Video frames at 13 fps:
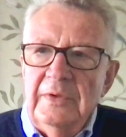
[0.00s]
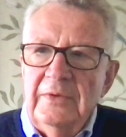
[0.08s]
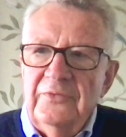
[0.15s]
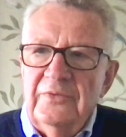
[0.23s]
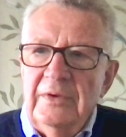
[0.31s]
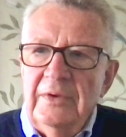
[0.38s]

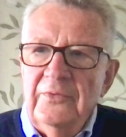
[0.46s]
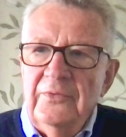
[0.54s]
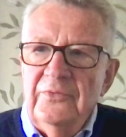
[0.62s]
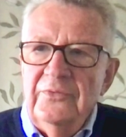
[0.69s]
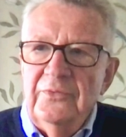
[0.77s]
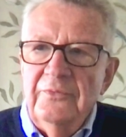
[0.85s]
years
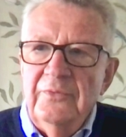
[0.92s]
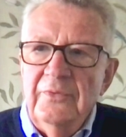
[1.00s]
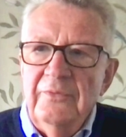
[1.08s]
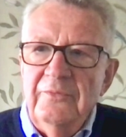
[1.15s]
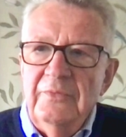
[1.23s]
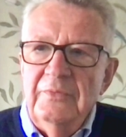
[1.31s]
classes
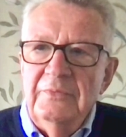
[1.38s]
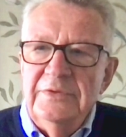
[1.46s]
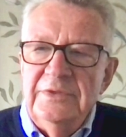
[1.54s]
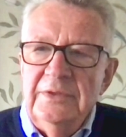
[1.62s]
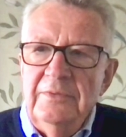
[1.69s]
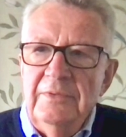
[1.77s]
of
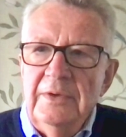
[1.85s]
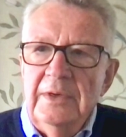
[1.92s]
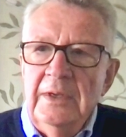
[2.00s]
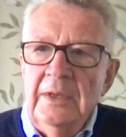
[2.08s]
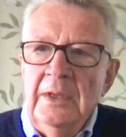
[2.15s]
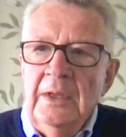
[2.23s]
the
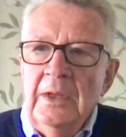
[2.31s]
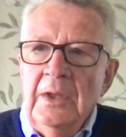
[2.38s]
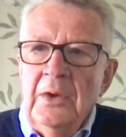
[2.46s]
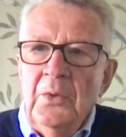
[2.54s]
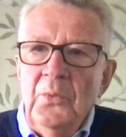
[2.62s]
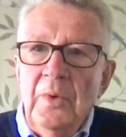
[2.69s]
children.
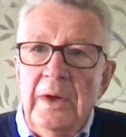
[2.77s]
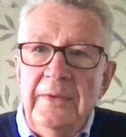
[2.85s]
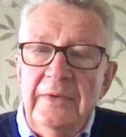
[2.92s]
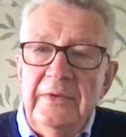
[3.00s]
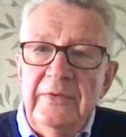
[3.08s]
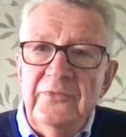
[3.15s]

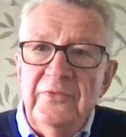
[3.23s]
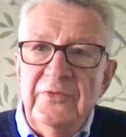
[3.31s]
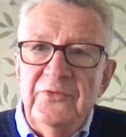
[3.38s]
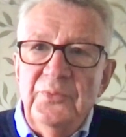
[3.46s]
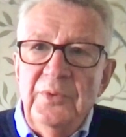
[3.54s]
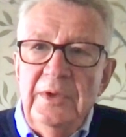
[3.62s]
One is
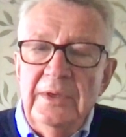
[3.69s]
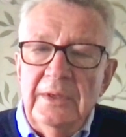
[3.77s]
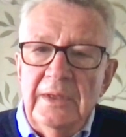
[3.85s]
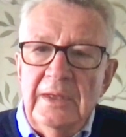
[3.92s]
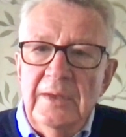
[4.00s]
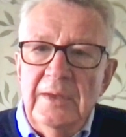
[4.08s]
that
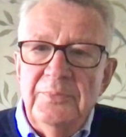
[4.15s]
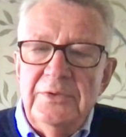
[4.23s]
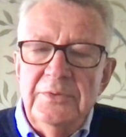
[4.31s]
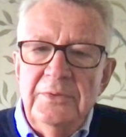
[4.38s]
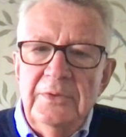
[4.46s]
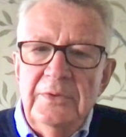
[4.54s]
Sweden
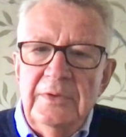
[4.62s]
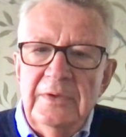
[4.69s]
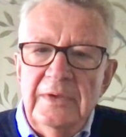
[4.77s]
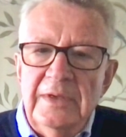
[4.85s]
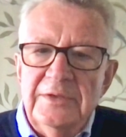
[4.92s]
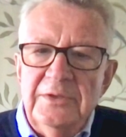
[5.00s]
kept to the
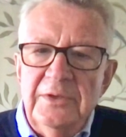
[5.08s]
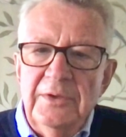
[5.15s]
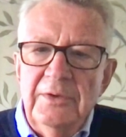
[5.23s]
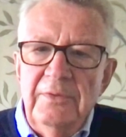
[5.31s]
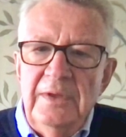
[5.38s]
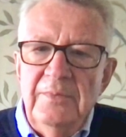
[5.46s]

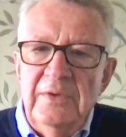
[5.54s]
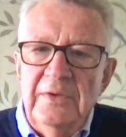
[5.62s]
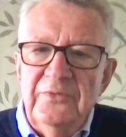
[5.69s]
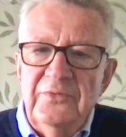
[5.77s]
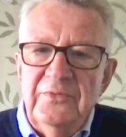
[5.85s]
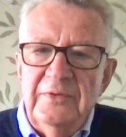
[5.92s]
international
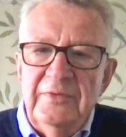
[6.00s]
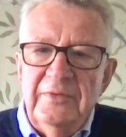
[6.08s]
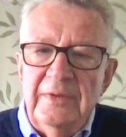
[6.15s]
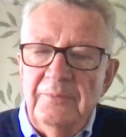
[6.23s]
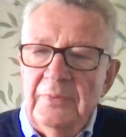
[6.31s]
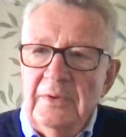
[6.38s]
agreements.
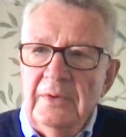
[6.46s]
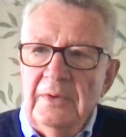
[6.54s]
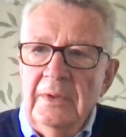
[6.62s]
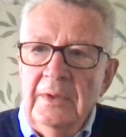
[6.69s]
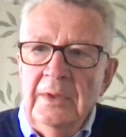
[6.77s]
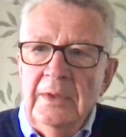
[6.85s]

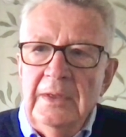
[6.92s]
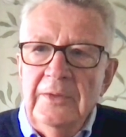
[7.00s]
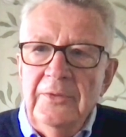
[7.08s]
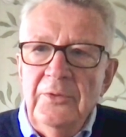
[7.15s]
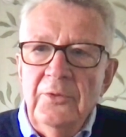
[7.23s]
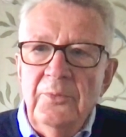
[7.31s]
Example,
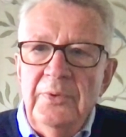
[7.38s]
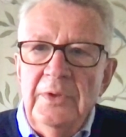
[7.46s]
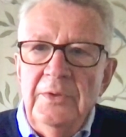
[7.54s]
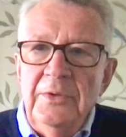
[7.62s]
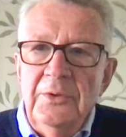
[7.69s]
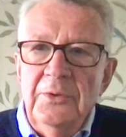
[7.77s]
in the
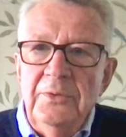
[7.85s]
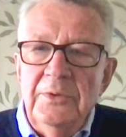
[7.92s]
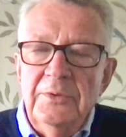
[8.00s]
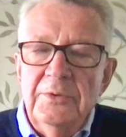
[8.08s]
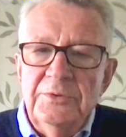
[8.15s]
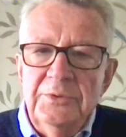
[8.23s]
European
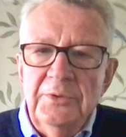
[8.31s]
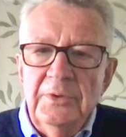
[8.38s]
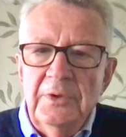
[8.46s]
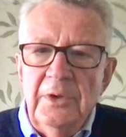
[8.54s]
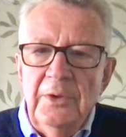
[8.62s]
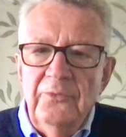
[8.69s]
Union, you
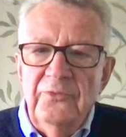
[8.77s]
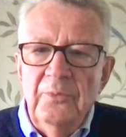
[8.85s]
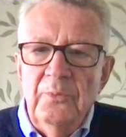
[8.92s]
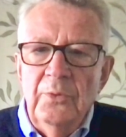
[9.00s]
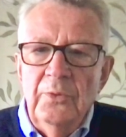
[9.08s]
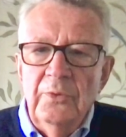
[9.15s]
shouldn't close
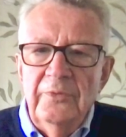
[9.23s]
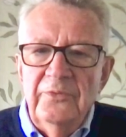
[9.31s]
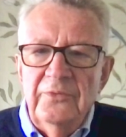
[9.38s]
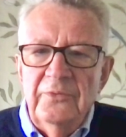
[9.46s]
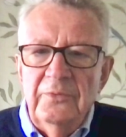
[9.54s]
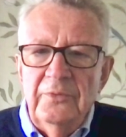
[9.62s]
the
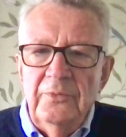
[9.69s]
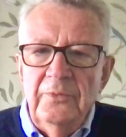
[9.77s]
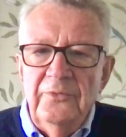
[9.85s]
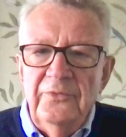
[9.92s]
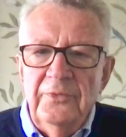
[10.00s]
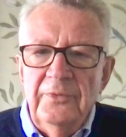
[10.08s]
borders
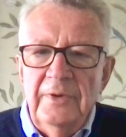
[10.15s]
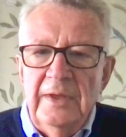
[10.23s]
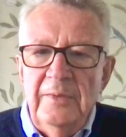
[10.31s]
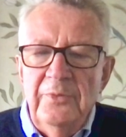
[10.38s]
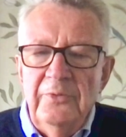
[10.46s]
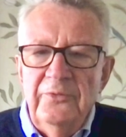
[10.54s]
towards your
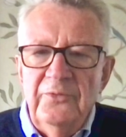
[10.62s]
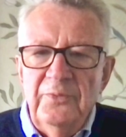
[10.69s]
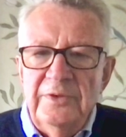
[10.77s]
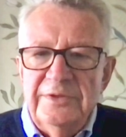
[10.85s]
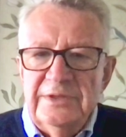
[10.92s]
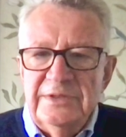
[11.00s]
neighbors,
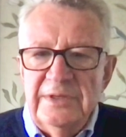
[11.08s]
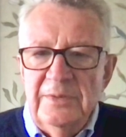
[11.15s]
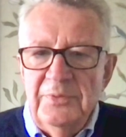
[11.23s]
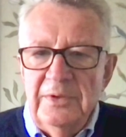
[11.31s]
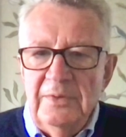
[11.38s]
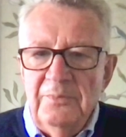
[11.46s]
which has
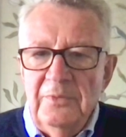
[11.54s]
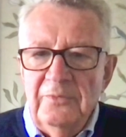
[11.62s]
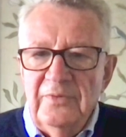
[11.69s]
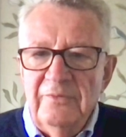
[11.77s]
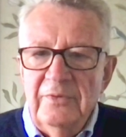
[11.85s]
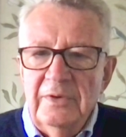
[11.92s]
happened
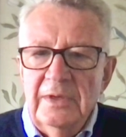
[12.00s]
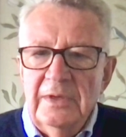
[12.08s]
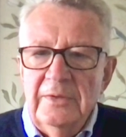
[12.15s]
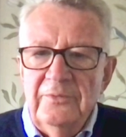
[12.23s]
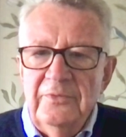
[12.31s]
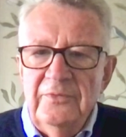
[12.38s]
in several
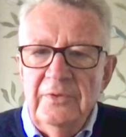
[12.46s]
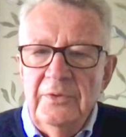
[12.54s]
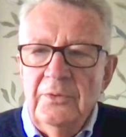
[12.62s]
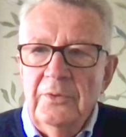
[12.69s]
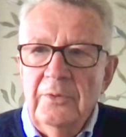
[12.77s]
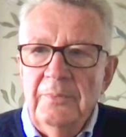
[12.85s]
countries
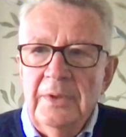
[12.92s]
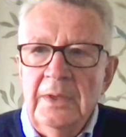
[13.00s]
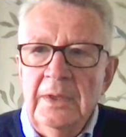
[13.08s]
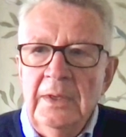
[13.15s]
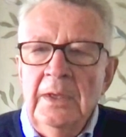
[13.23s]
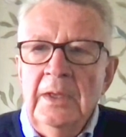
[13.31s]
in Europe.
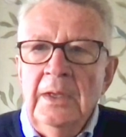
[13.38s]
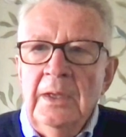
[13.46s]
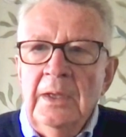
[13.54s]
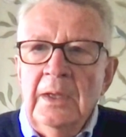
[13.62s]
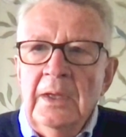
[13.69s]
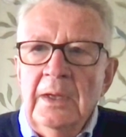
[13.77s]

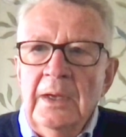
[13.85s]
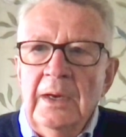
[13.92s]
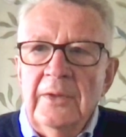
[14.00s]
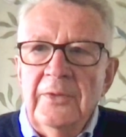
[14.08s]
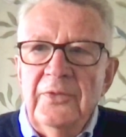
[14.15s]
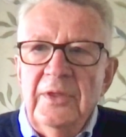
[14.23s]

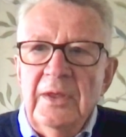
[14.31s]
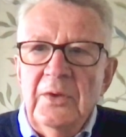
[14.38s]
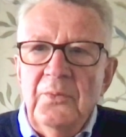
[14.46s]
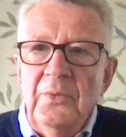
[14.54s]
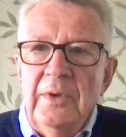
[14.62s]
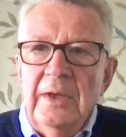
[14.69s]
I
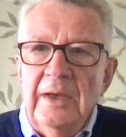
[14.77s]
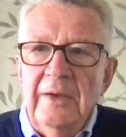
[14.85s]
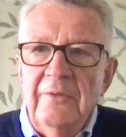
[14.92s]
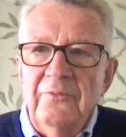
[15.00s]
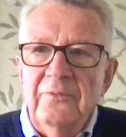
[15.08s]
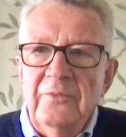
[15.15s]
think we
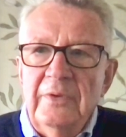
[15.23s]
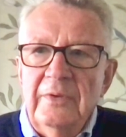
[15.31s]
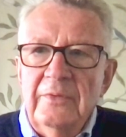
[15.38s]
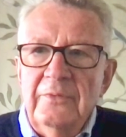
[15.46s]
have